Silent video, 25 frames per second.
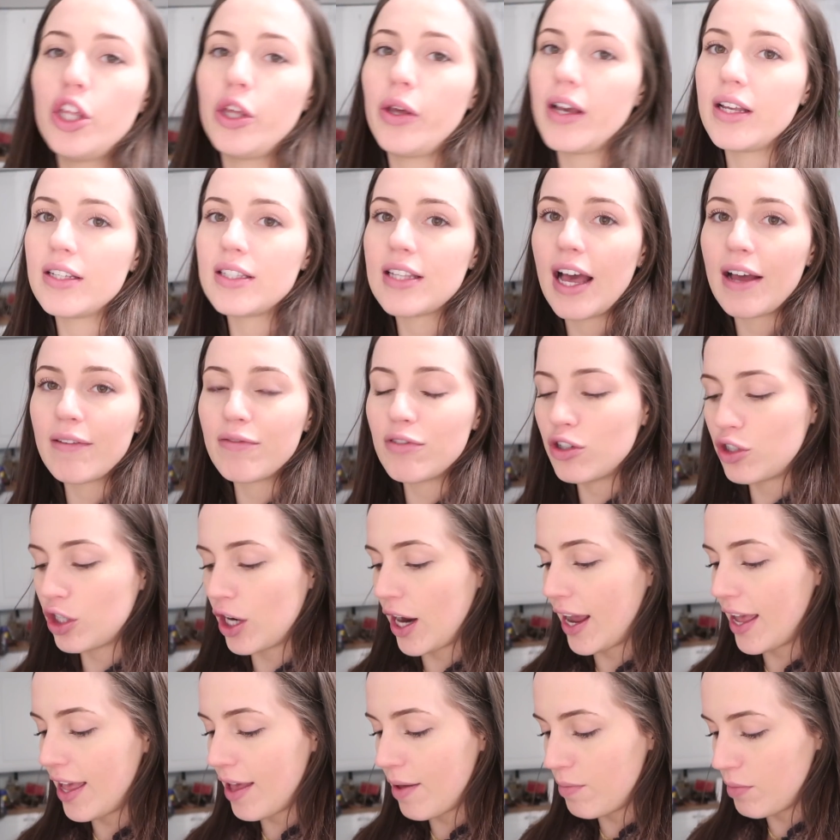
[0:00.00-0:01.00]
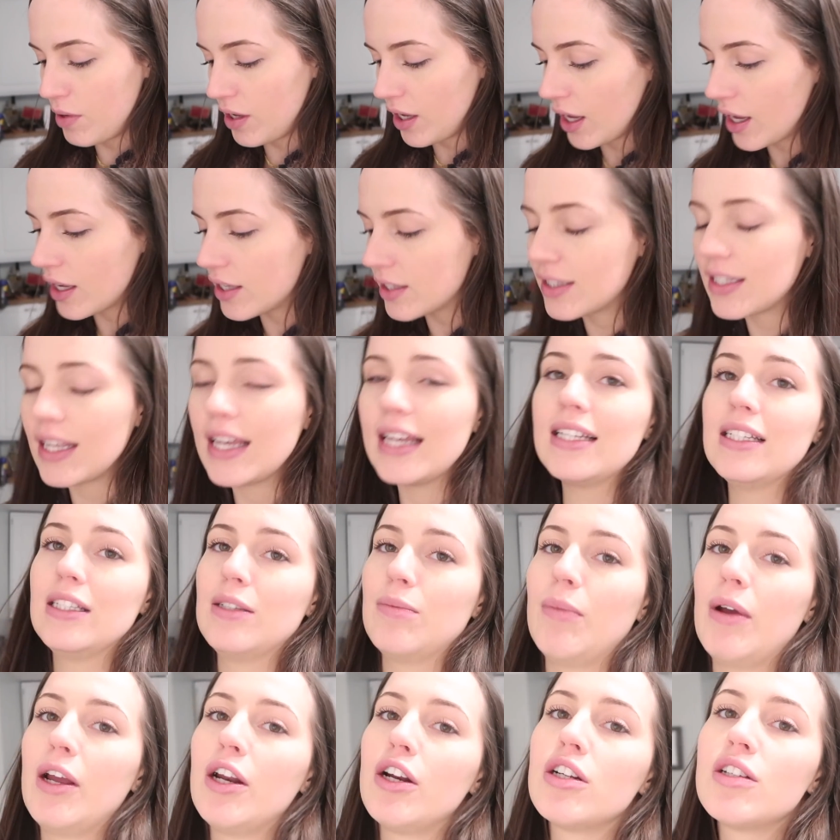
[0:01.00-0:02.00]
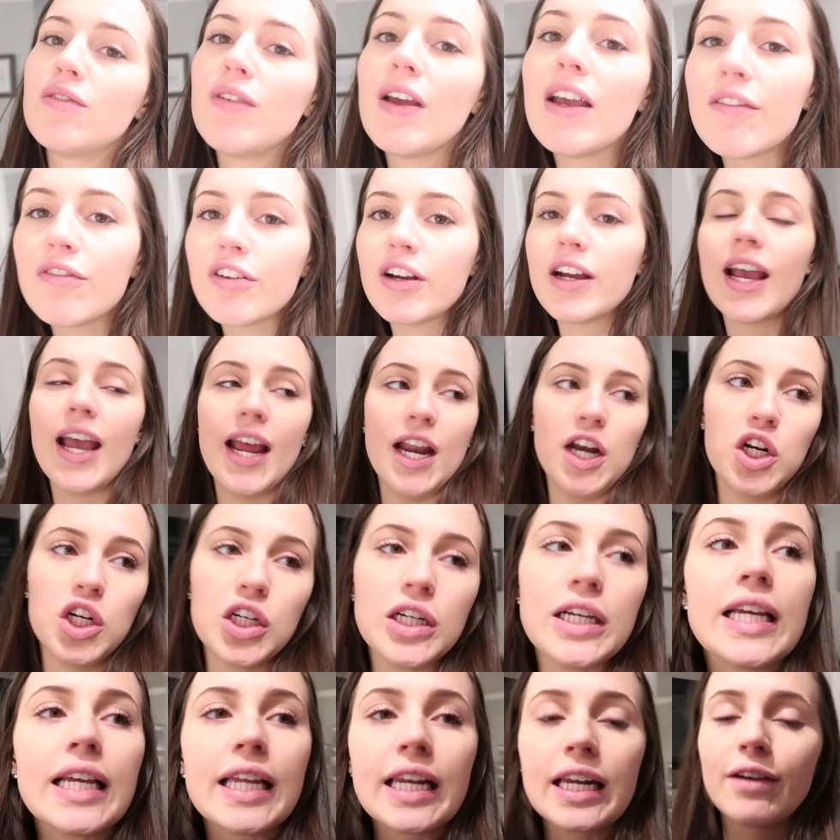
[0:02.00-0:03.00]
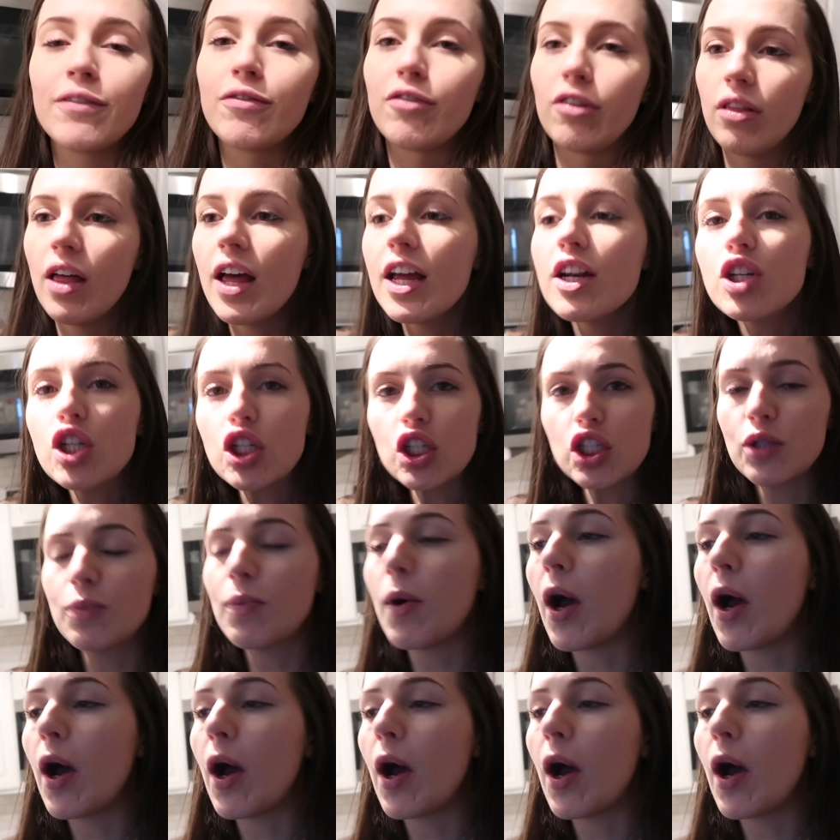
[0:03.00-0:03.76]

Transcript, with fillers: you guys have to try it because it's a better favorite and we'll eat it for lunch